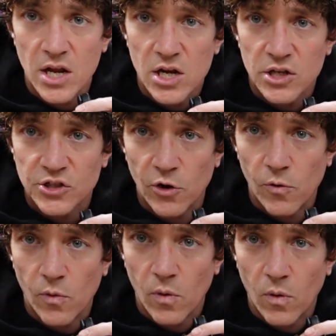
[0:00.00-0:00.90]

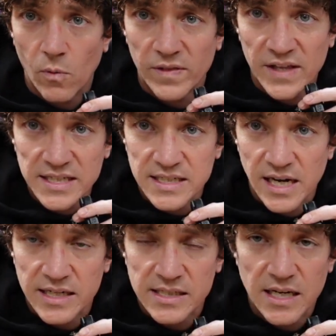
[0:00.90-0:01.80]
So what this
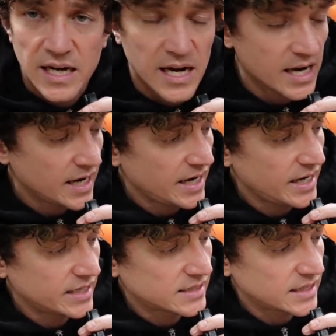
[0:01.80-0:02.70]
does
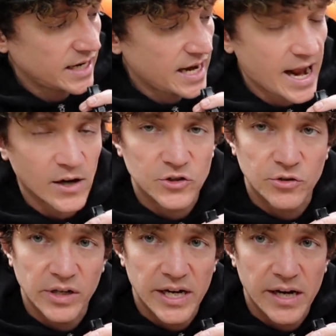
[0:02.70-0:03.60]
is it
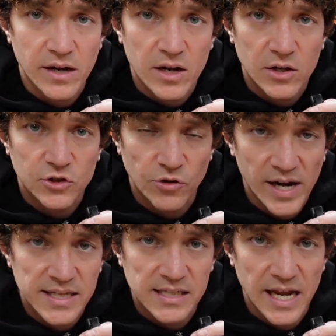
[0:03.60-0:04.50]
actually
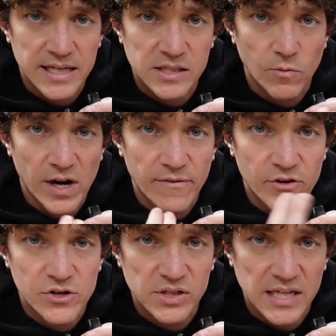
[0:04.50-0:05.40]
translates whatever
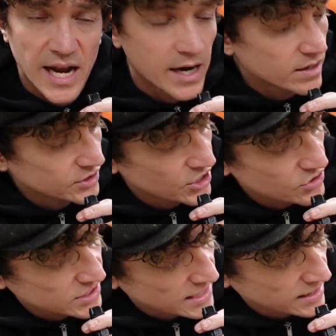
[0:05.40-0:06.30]
you say. So you
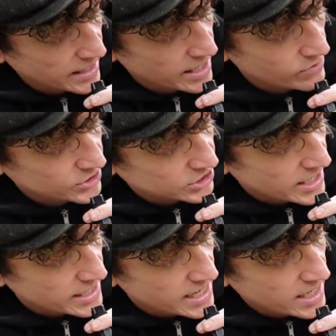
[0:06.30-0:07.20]
set the language
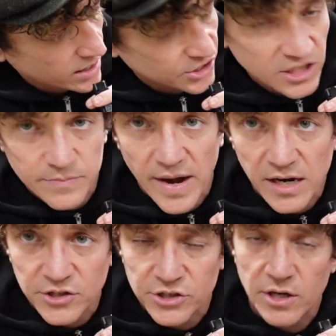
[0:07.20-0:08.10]
like English and
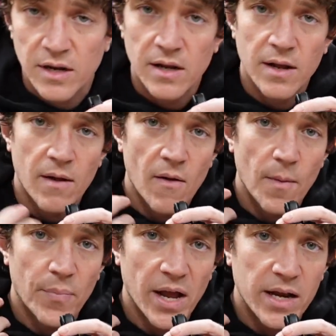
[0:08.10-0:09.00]
Spanish,
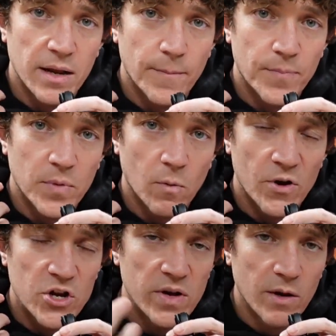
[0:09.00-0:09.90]
but when
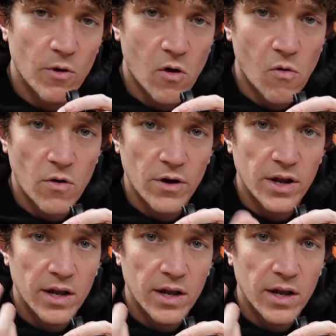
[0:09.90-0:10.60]
you hit record,